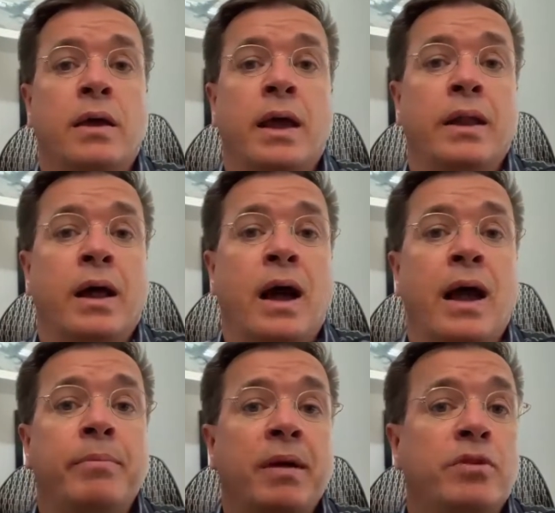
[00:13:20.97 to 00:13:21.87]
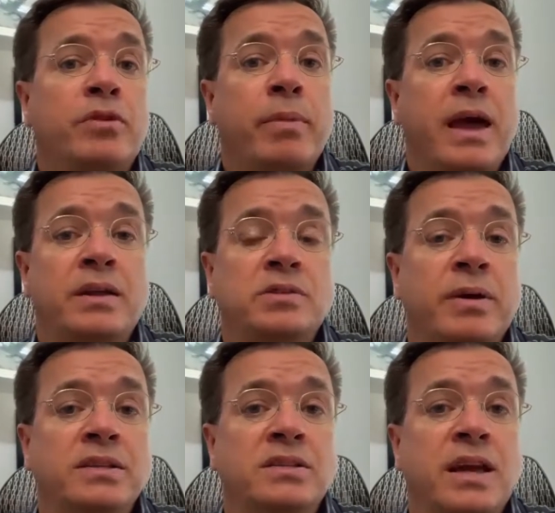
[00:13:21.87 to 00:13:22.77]
and I'm able to manage
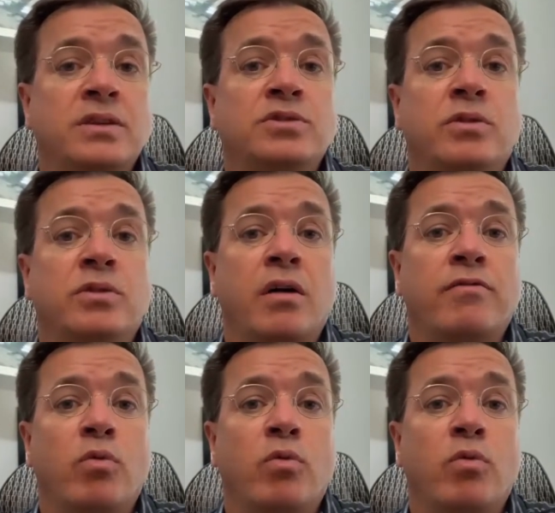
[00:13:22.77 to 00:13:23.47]
my schedule enough